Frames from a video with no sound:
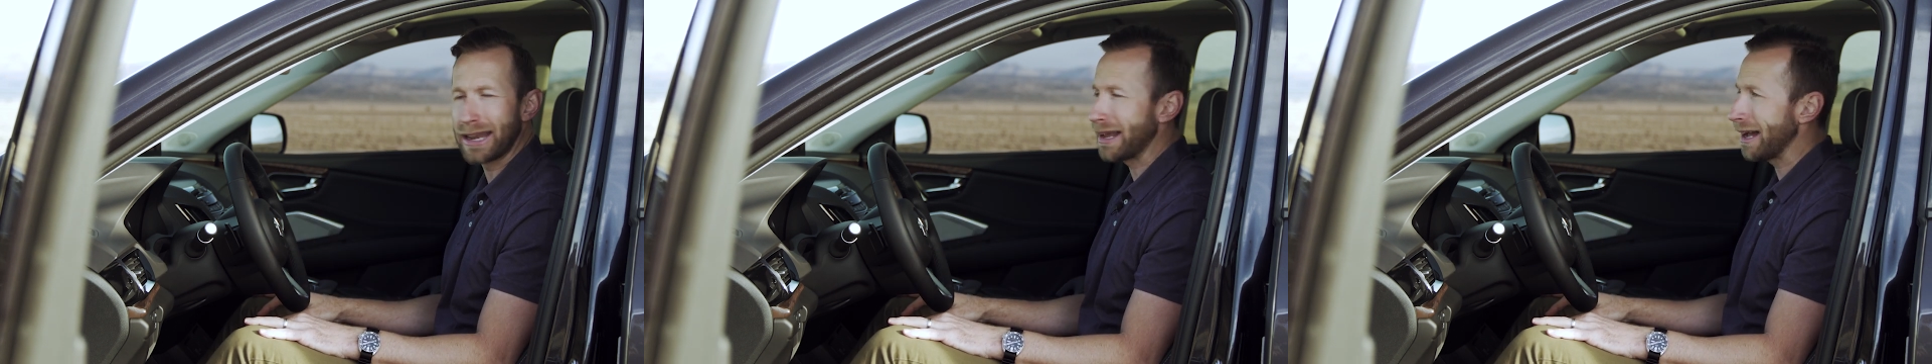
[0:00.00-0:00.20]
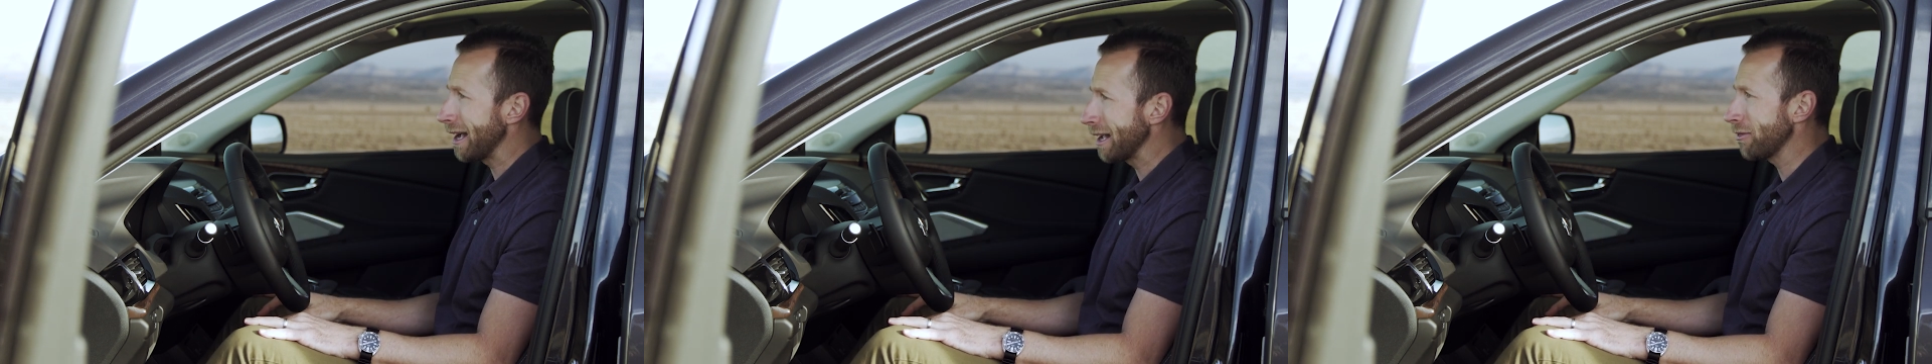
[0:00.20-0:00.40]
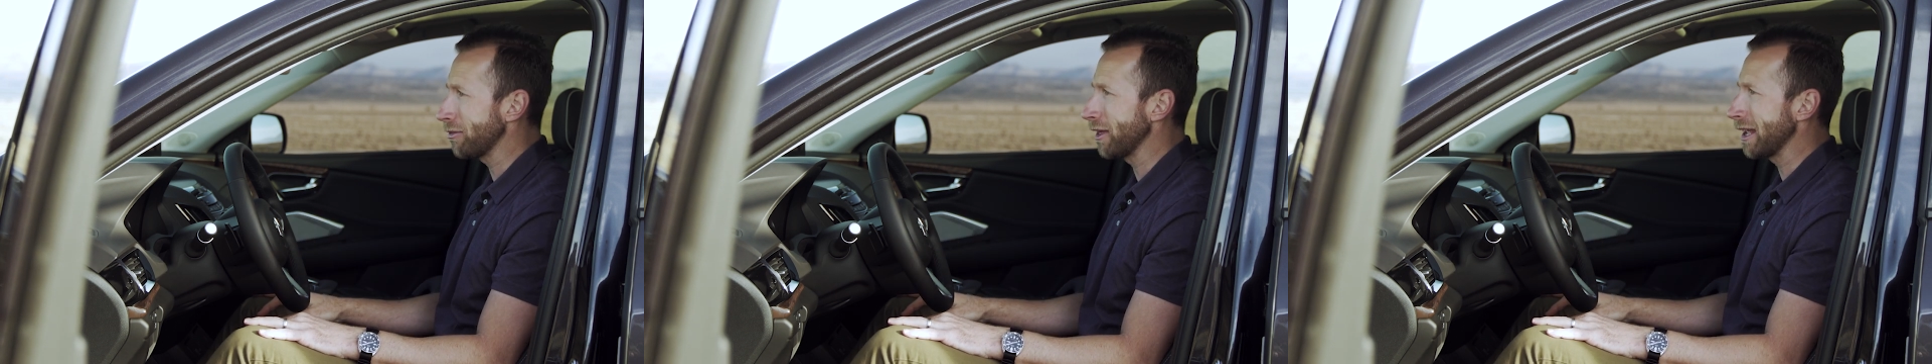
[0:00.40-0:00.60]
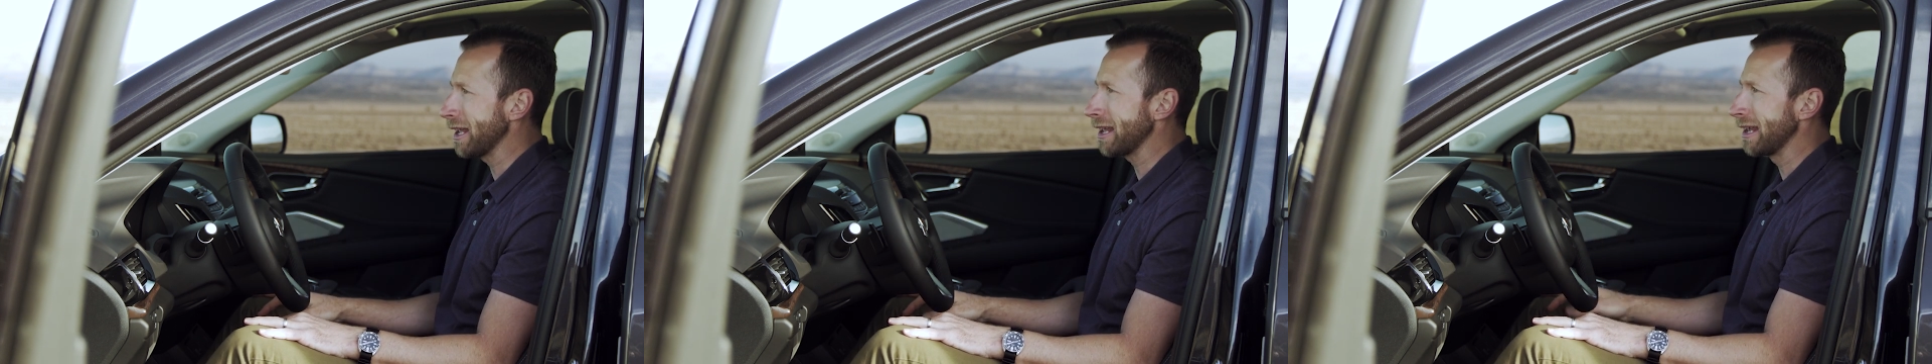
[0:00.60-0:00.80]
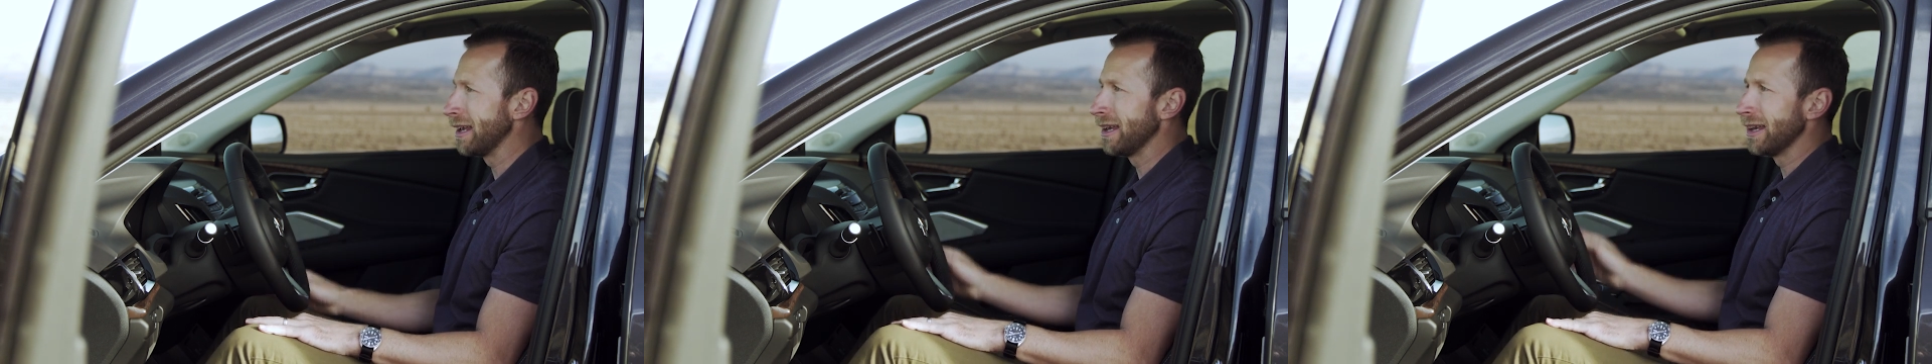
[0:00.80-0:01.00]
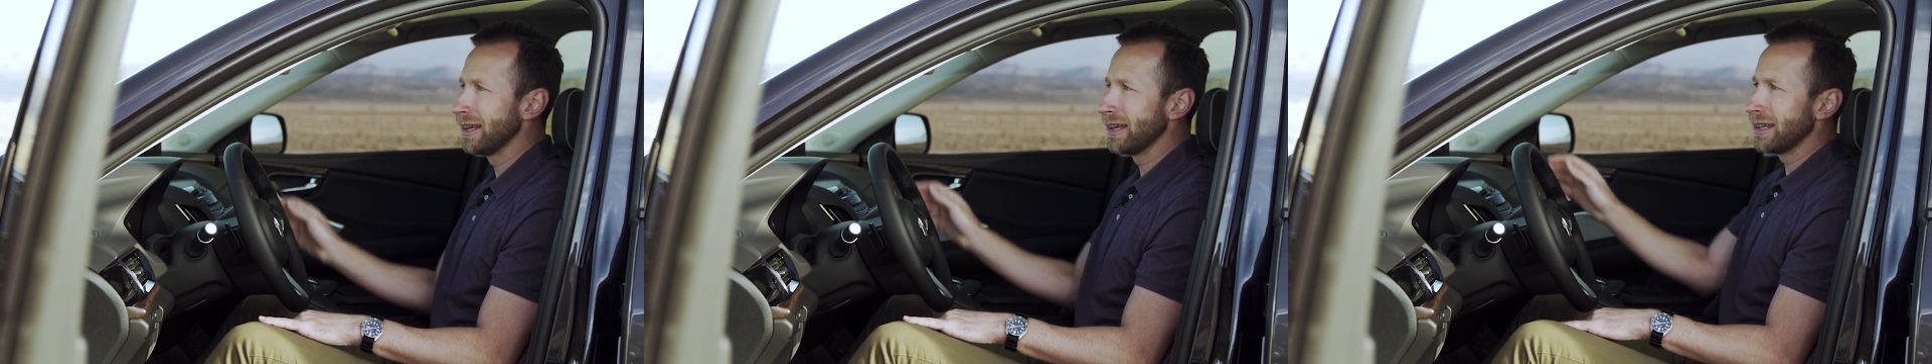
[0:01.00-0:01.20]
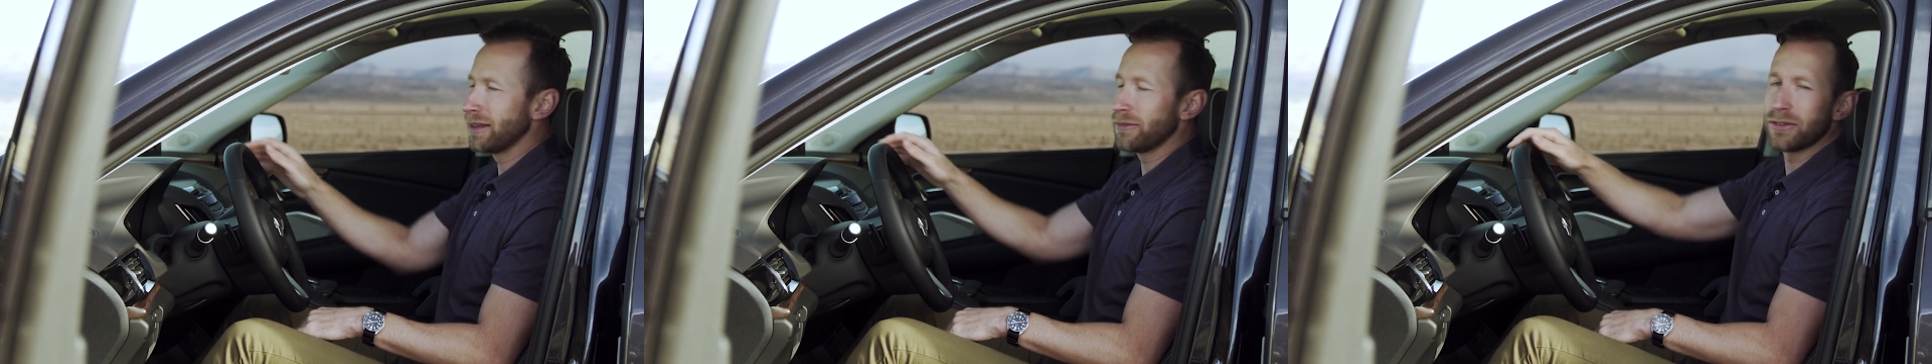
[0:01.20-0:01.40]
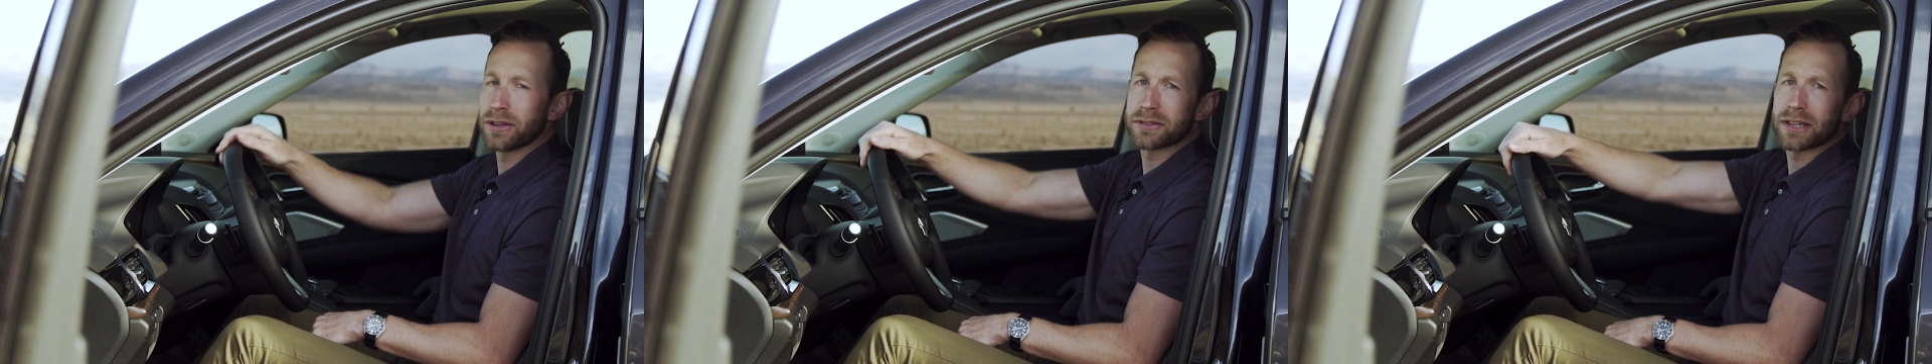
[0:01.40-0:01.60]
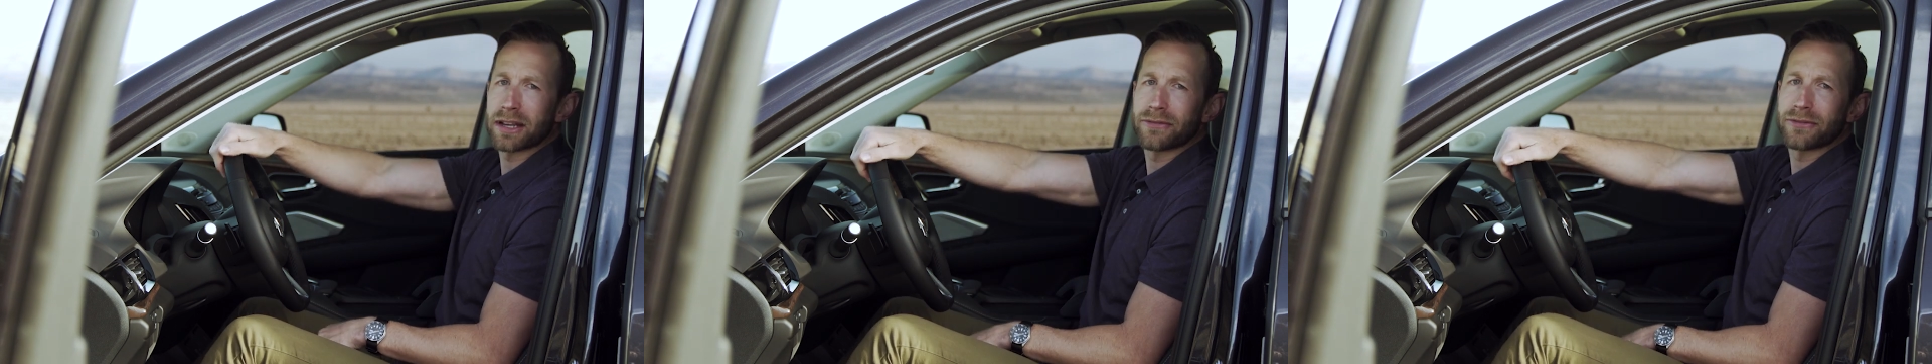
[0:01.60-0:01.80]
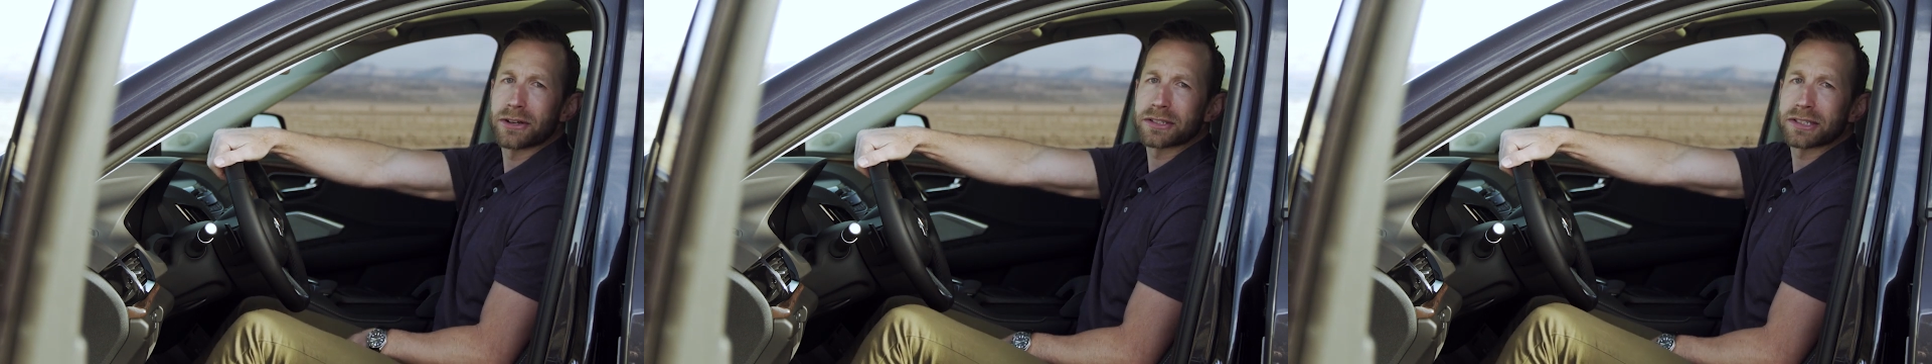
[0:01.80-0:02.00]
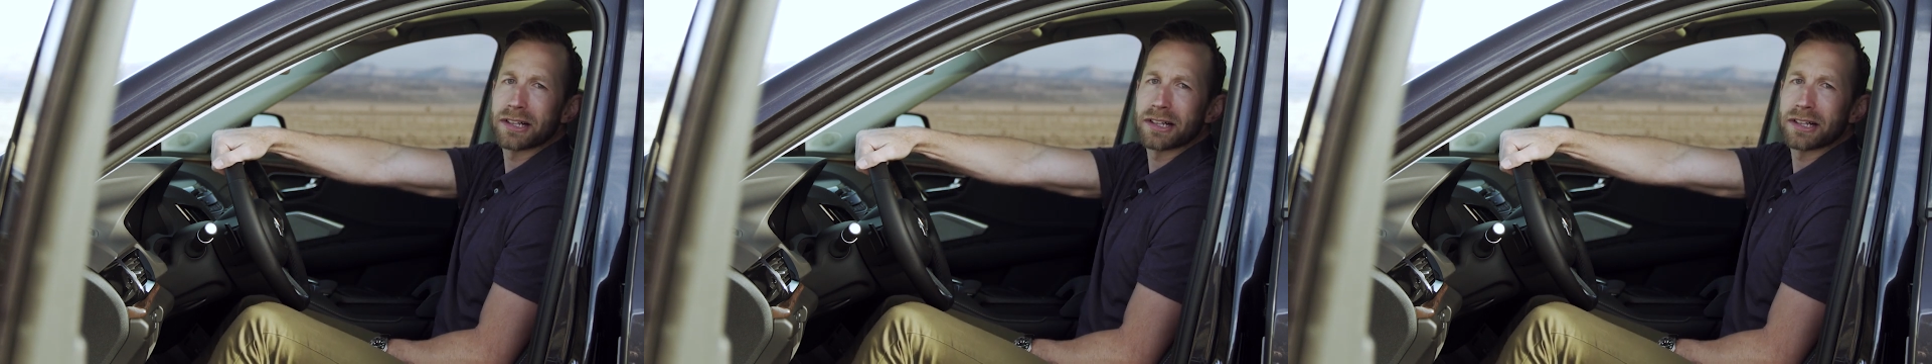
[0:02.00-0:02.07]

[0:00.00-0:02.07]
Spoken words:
and I think it feels like first